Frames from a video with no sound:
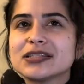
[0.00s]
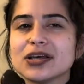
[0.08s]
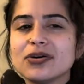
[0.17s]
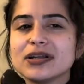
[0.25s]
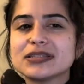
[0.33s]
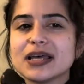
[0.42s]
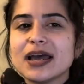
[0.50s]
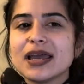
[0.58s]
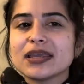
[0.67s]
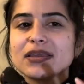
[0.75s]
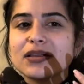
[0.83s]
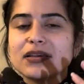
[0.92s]
So it's
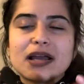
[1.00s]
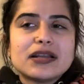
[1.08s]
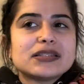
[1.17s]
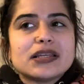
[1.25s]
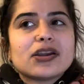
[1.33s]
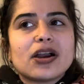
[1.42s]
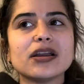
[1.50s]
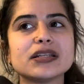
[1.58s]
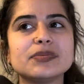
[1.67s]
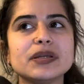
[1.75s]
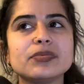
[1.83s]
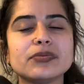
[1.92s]
like, I just encourage
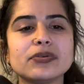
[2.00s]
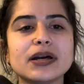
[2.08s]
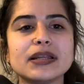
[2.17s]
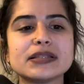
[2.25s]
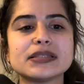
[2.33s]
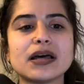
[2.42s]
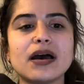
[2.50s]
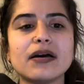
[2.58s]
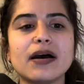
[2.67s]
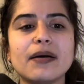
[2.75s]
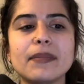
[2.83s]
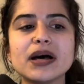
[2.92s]
people, and it's
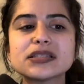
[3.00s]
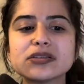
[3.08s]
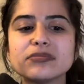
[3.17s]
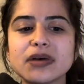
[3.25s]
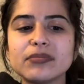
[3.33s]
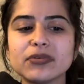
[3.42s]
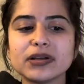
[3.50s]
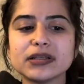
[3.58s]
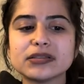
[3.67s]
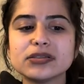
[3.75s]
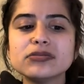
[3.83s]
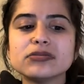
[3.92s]
a muscle memory
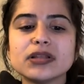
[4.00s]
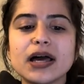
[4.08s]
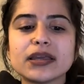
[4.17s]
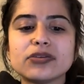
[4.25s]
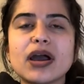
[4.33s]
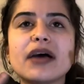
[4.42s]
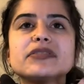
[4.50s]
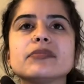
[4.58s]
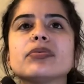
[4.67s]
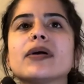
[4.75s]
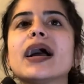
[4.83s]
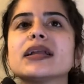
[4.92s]
too. Like, you have to
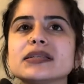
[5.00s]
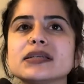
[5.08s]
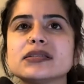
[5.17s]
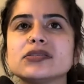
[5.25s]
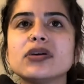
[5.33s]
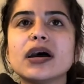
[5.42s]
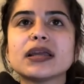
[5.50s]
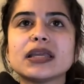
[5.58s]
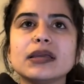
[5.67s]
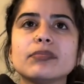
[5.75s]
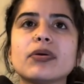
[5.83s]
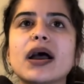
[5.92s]
practice. You got to
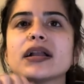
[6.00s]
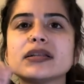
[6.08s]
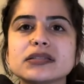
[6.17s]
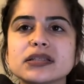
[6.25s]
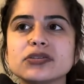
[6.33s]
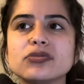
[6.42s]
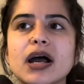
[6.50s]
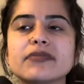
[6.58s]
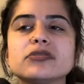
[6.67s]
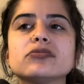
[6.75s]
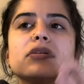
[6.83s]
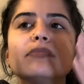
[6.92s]
keep practicing. You have
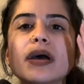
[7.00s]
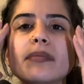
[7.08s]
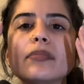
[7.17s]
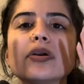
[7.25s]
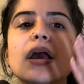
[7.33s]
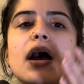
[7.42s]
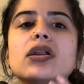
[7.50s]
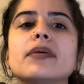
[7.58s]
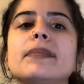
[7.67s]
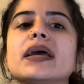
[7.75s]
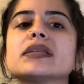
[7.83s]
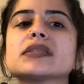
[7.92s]
to remember how to
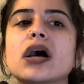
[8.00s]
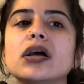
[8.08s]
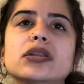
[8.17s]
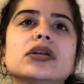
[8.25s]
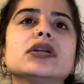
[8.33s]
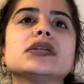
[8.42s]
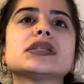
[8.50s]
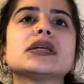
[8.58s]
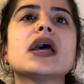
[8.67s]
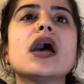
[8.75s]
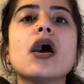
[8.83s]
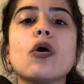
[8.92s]
mix colors and
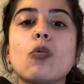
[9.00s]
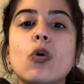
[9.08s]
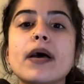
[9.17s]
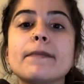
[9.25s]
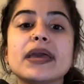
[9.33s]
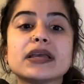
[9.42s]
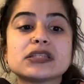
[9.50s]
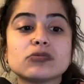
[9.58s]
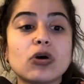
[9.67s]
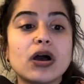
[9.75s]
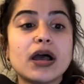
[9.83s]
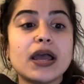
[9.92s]
what makes
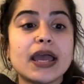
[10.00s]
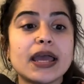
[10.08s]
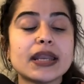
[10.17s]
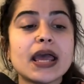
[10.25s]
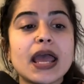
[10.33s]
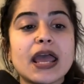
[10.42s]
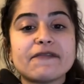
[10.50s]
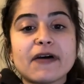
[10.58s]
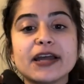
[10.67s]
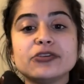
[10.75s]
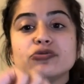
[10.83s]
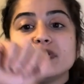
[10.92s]
what. And if
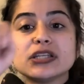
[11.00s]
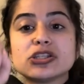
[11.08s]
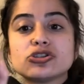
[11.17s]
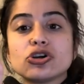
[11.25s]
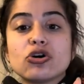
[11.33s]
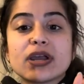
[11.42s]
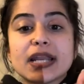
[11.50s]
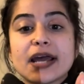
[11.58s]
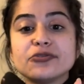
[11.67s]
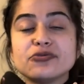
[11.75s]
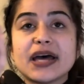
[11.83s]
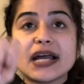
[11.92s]
I do this stroke and I
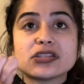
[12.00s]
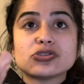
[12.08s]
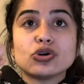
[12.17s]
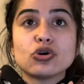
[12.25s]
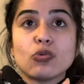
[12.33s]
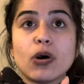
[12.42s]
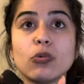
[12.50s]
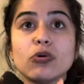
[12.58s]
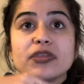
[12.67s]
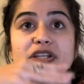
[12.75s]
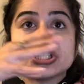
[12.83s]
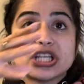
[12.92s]
do that stroke, what will
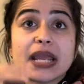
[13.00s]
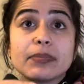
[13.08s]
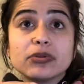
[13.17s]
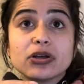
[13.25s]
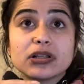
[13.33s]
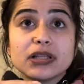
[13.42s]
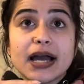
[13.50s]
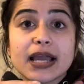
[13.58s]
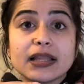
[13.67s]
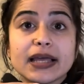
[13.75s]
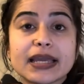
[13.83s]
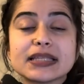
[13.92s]
the shape look like?
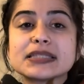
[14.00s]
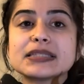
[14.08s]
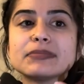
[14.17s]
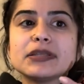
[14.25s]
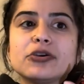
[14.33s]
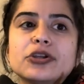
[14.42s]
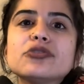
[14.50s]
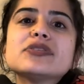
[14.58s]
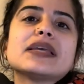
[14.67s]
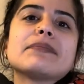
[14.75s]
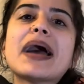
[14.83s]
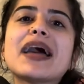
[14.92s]
Like, you're
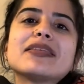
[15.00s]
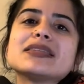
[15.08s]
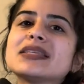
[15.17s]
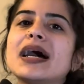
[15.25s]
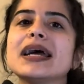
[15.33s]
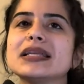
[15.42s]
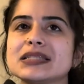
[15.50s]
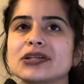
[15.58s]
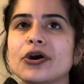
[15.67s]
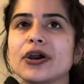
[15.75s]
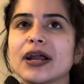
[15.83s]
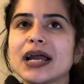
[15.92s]
using math and science and
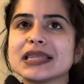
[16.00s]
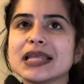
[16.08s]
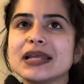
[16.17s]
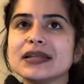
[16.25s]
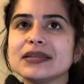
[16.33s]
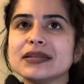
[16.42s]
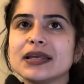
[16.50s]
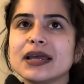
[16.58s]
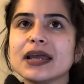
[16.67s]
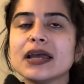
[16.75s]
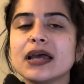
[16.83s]
art at the end of the day.